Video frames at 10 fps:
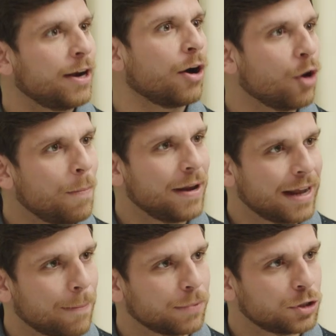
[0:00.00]
our opening
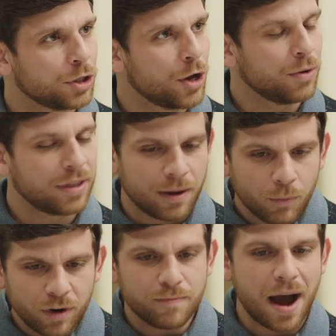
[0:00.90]
episode that
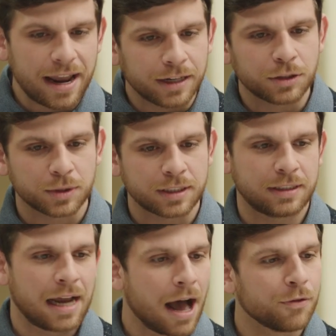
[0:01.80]
one of my interests
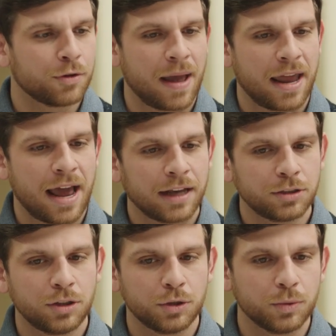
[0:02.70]
in Healthspan has
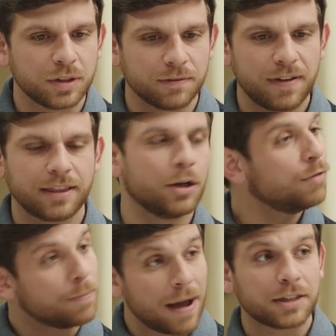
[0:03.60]
to do with the fact that over
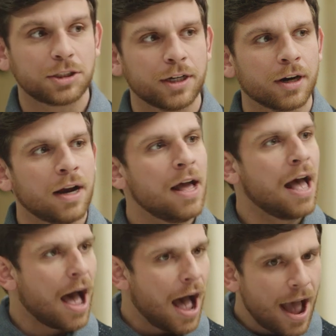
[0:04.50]
the past year,
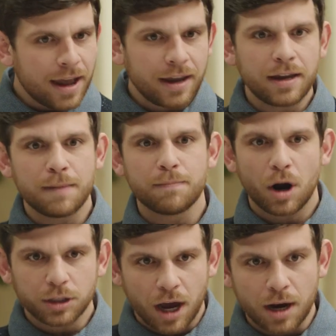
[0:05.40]
I
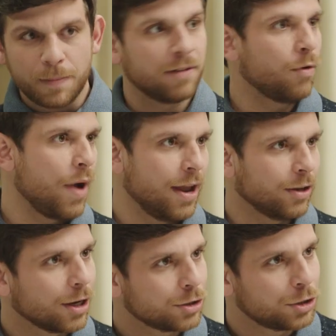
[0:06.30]
embarked on a bit of a weight
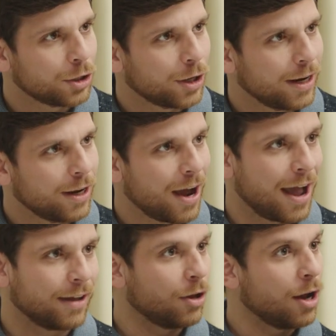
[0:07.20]
loss journey.
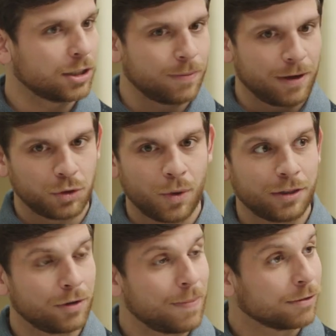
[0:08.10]
I lost about
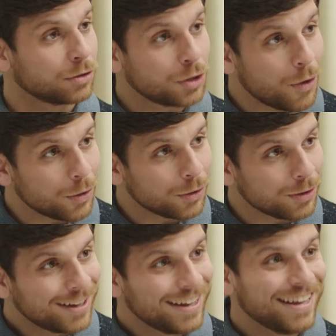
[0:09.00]
23 pounds total.
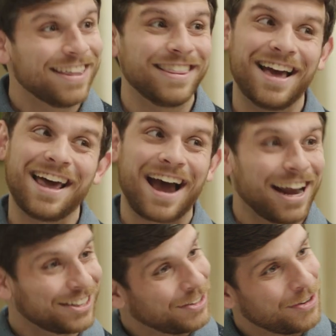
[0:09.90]
Then, I
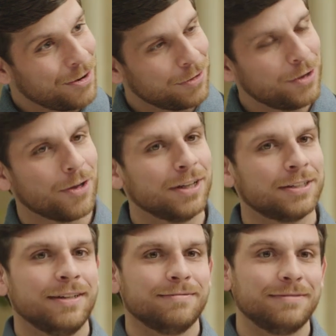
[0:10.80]
actually don't know if you know this,
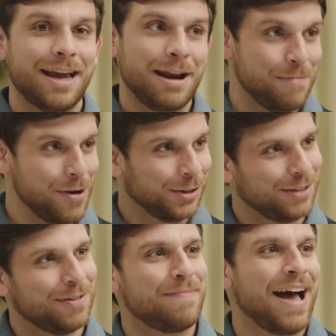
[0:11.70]
gained most
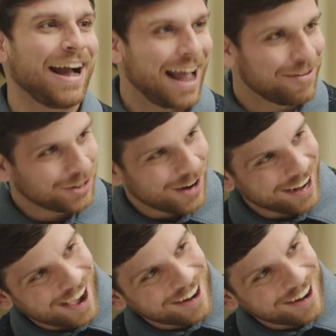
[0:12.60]
of it back after I got